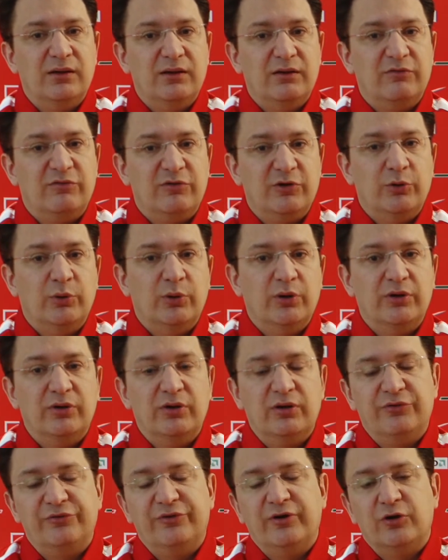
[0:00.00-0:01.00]
fewer
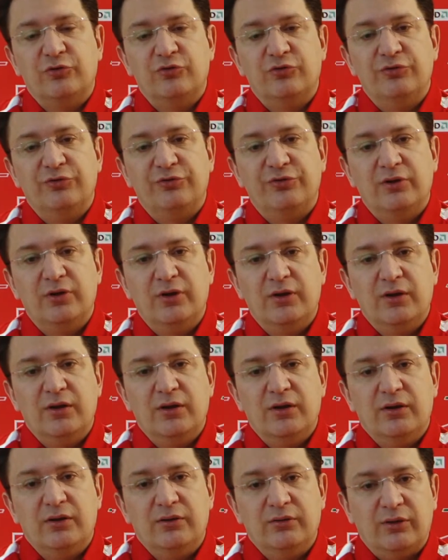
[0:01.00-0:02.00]
restrictions.
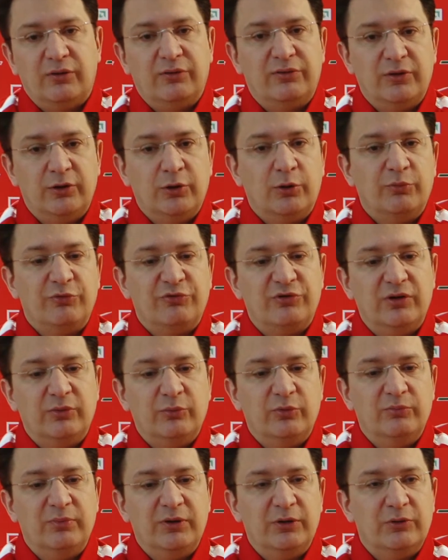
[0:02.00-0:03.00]
The other thing obviously would be